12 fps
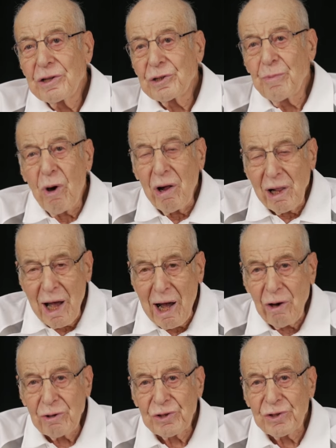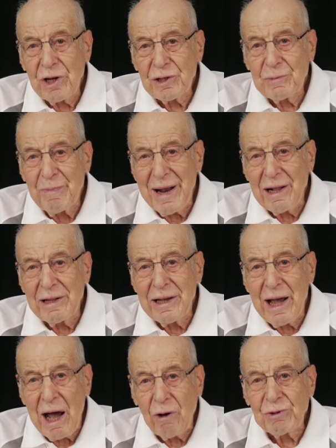small house just
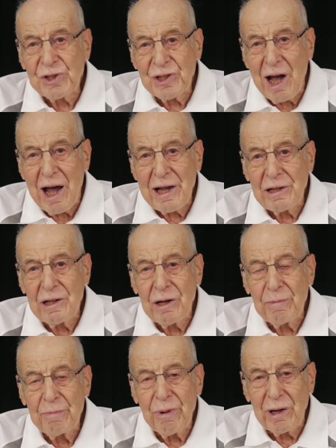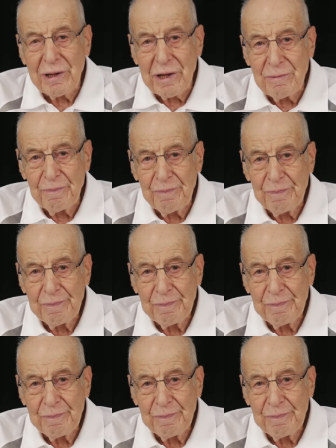barely outside Berlin.